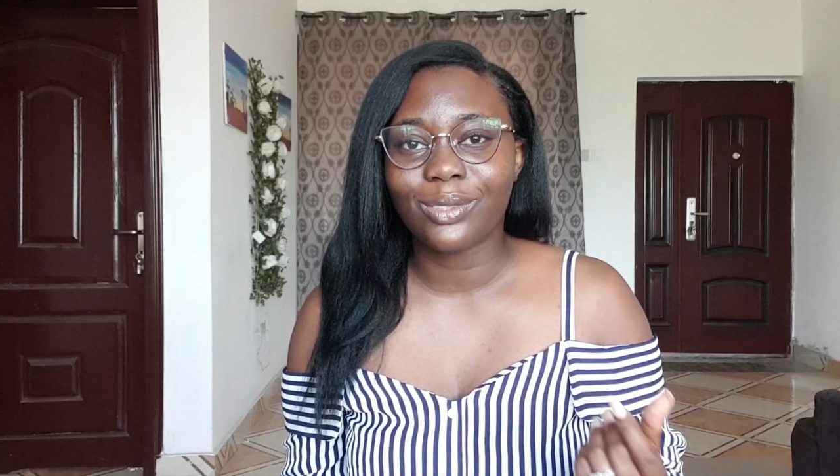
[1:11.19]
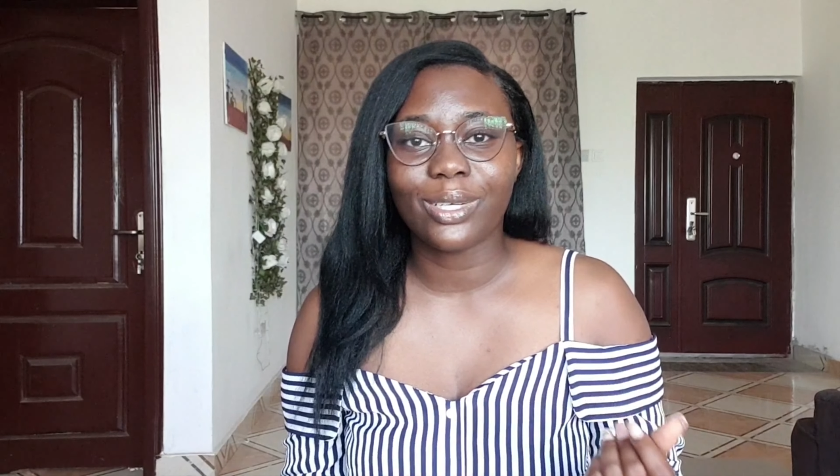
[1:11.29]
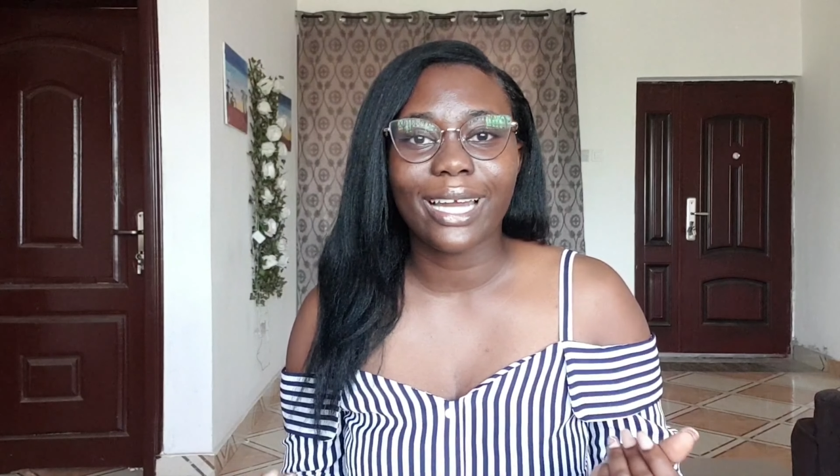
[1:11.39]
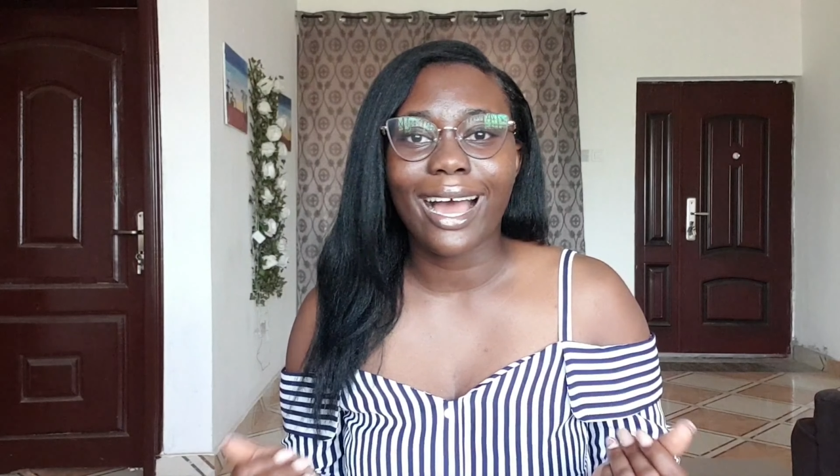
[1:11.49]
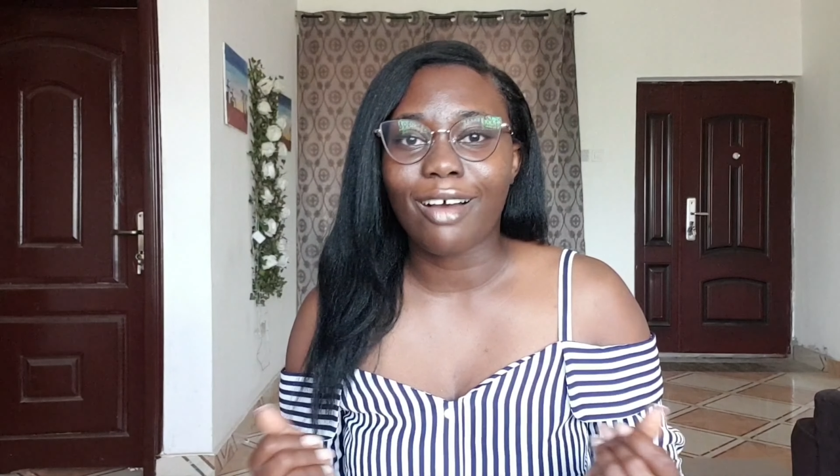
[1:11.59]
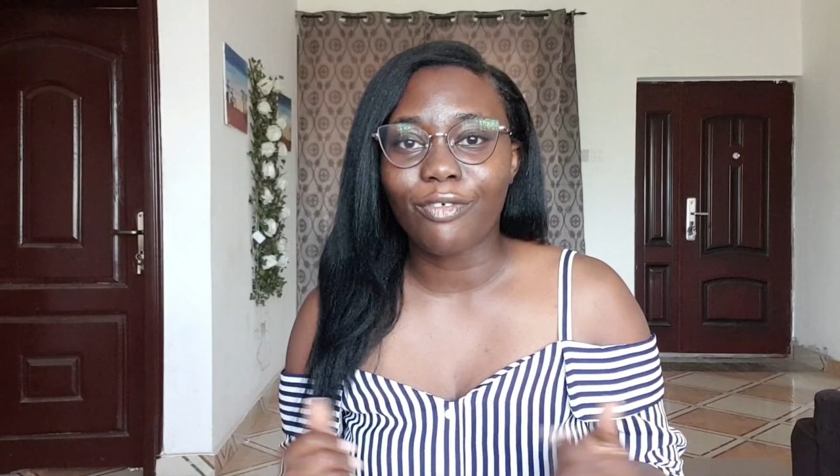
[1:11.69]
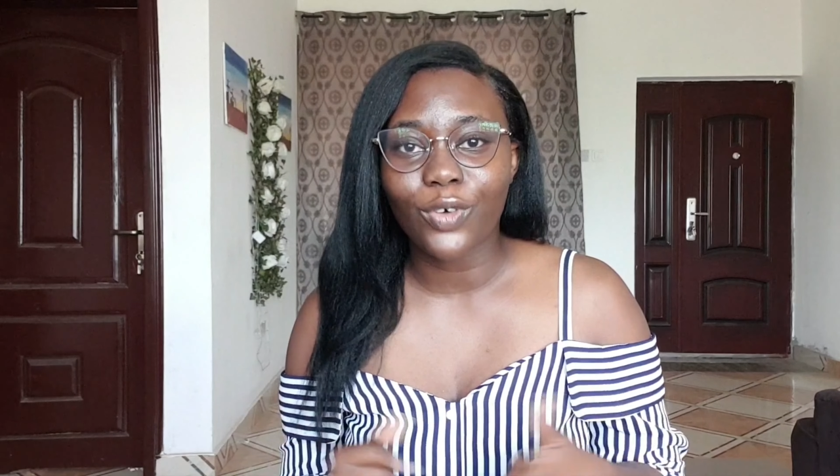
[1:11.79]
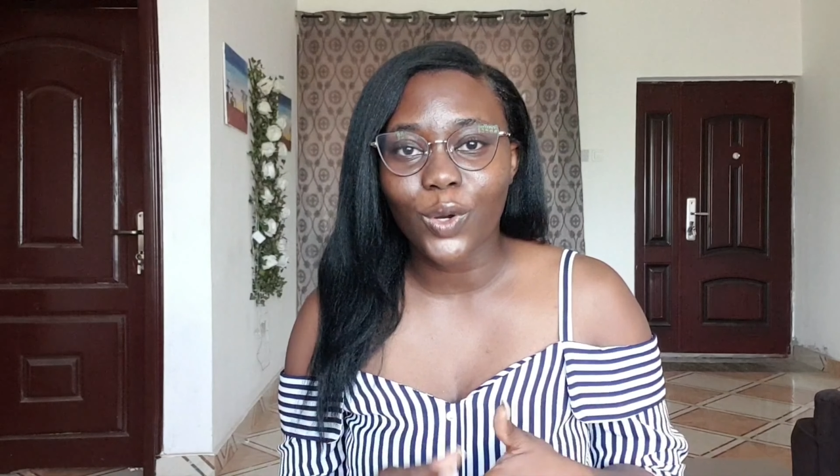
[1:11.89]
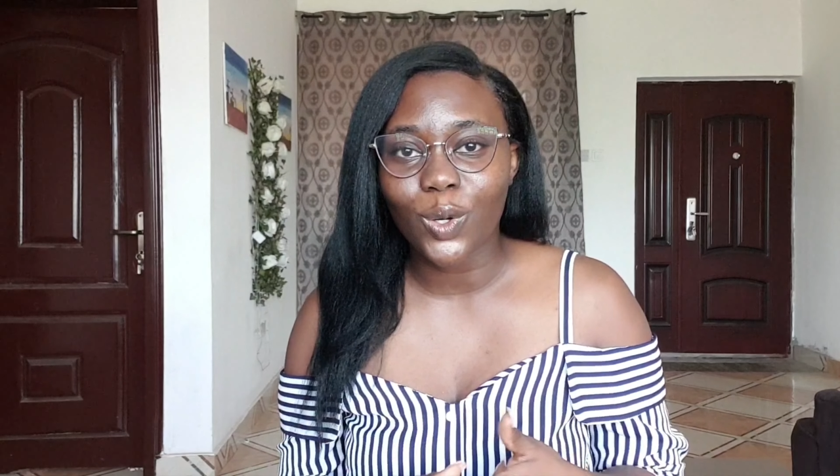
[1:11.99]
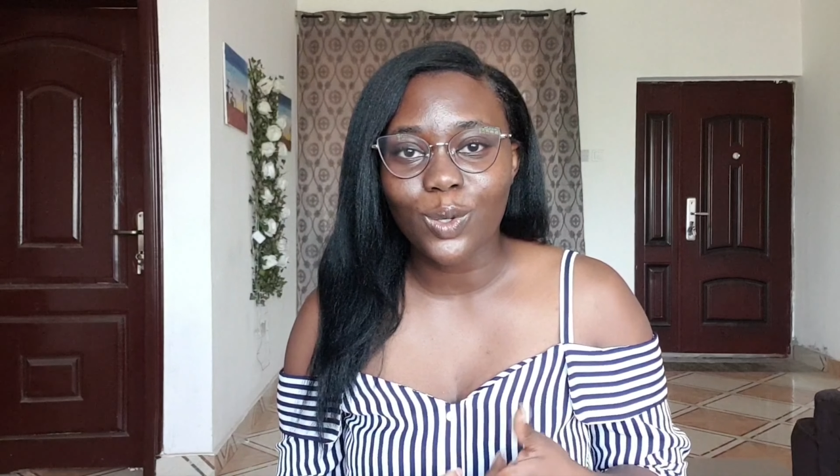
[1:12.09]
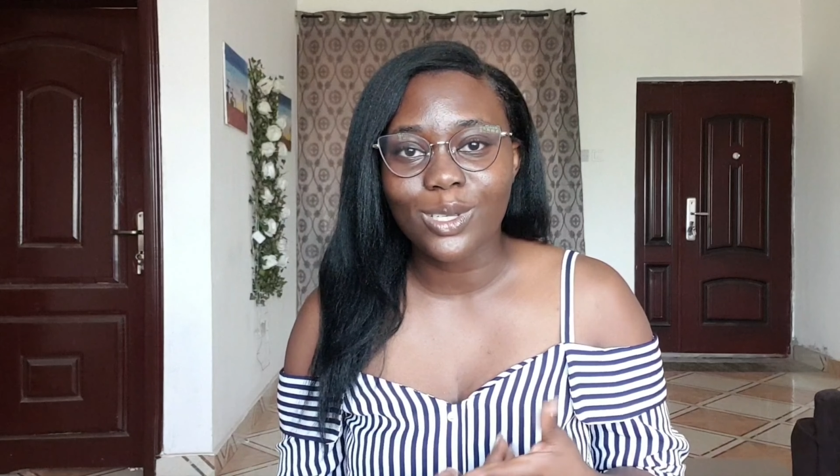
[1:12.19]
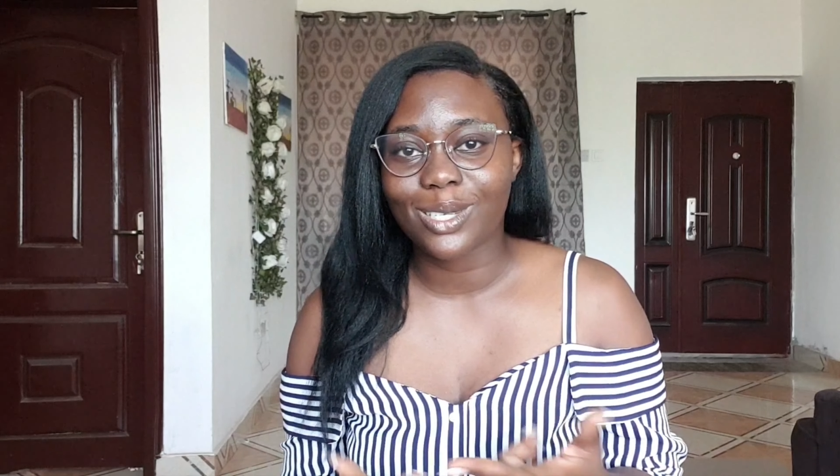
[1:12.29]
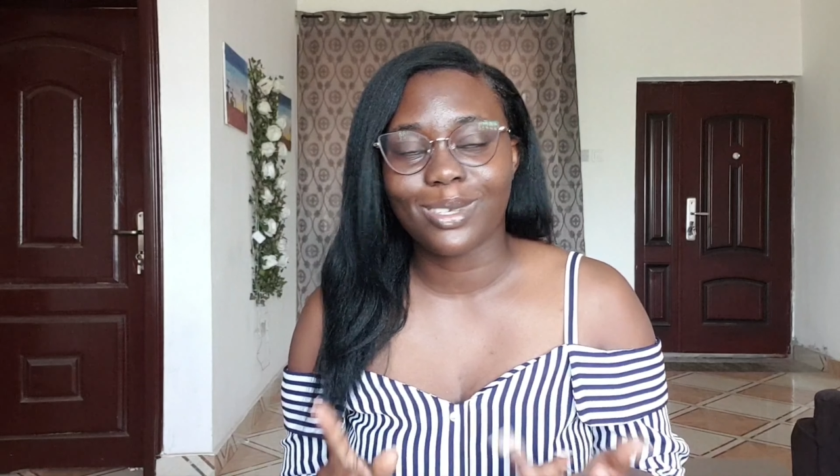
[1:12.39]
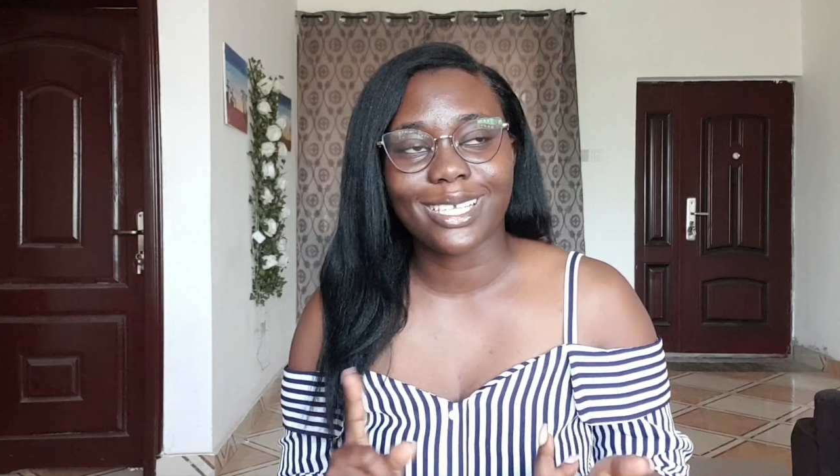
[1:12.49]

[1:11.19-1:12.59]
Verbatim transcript: doing afros it